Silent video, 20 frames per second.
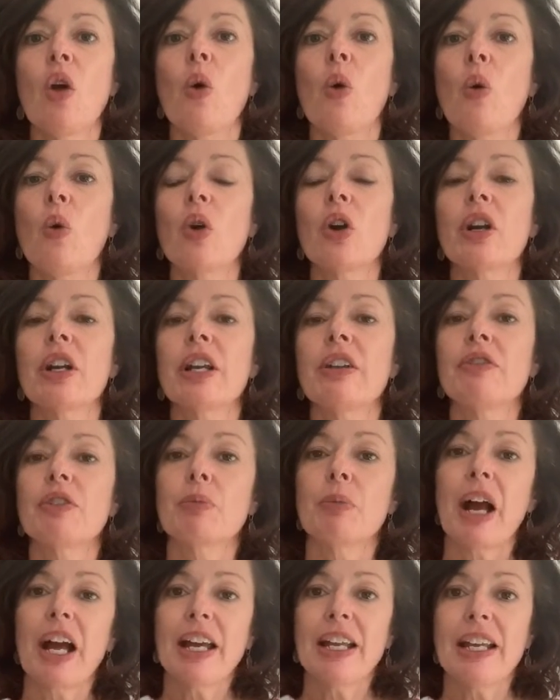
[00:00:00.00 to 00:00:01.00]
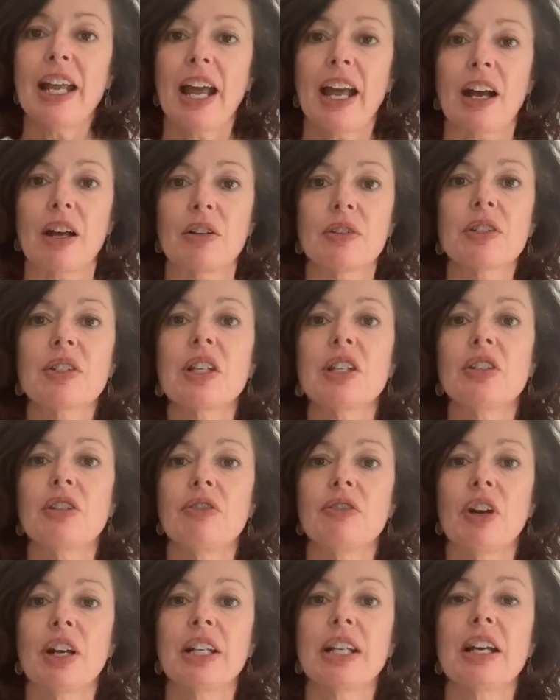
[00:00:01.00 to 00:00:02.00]
Or if you're buying a house and you
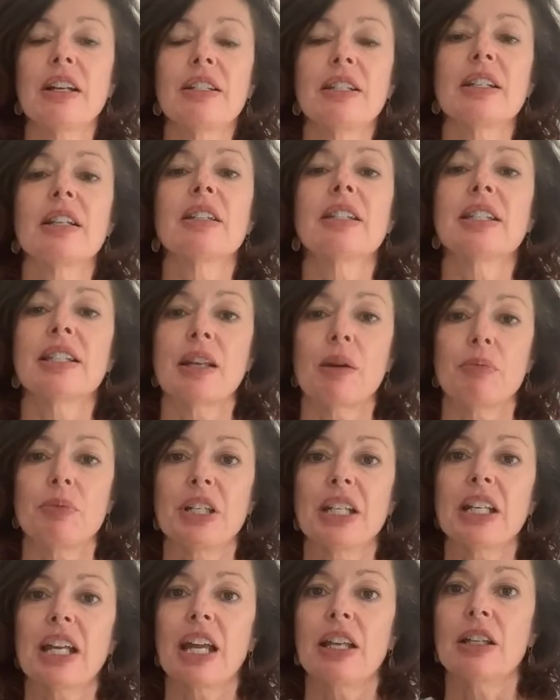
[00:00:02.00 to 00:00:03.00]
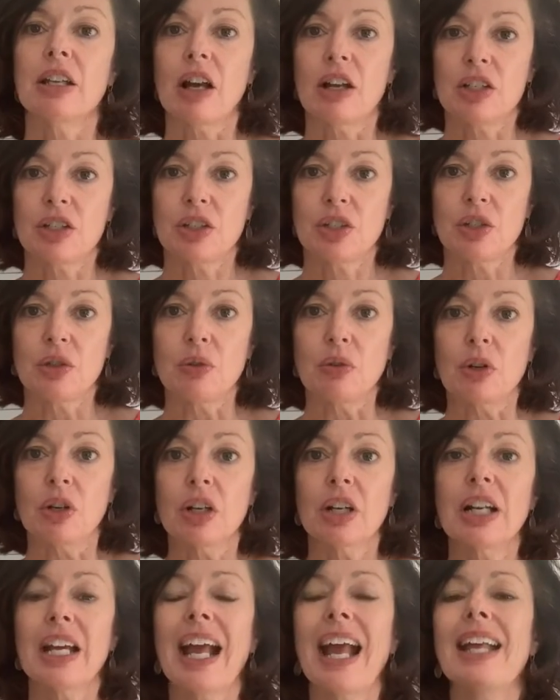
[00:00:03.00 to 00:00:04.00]
find out it's on septic and not sewer,